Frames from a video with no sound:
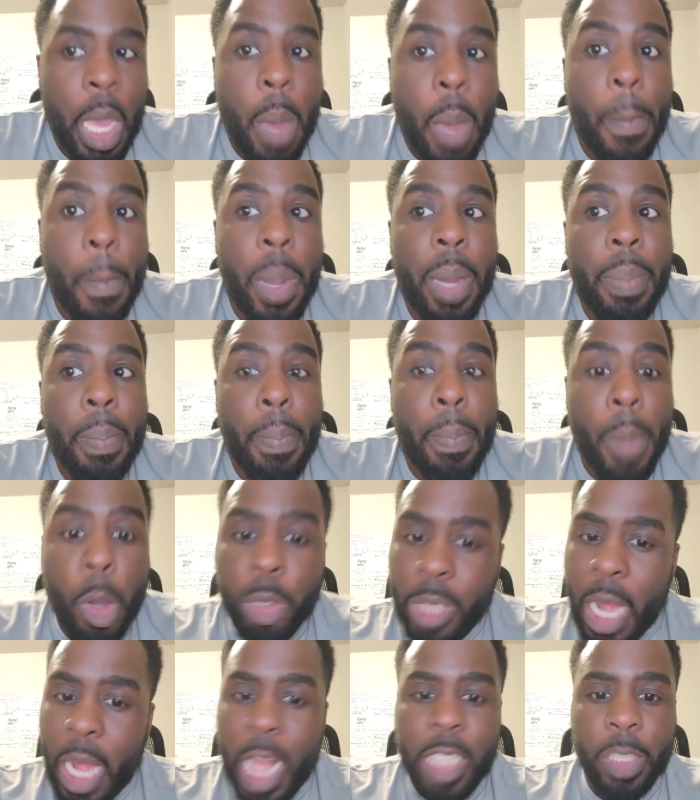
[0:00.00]
But
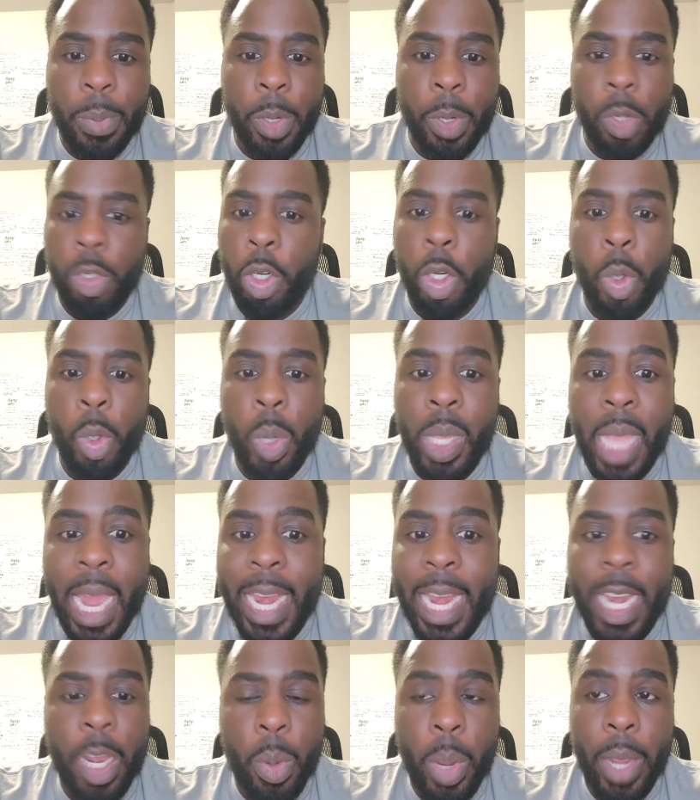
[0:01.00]
most hospitals are doing
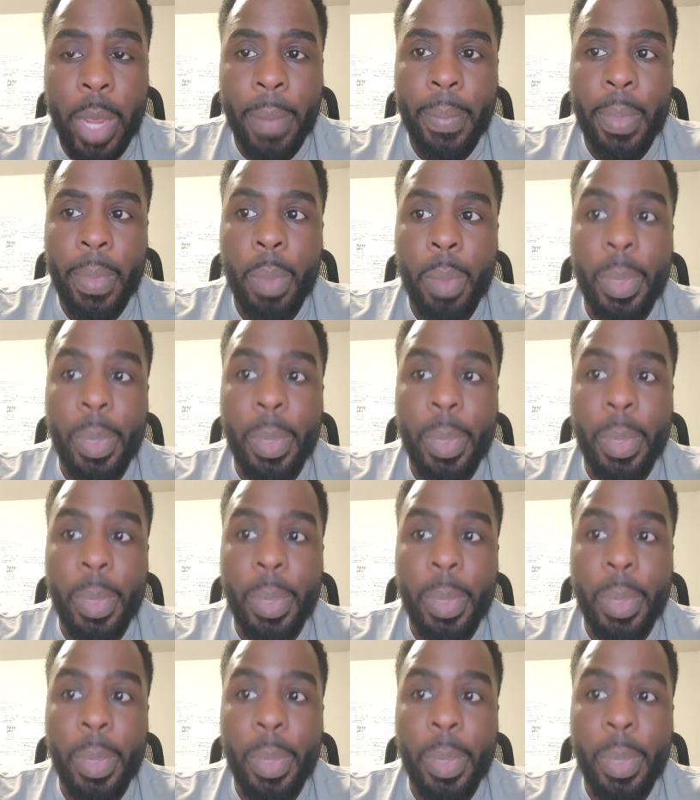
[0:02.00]
that anyway,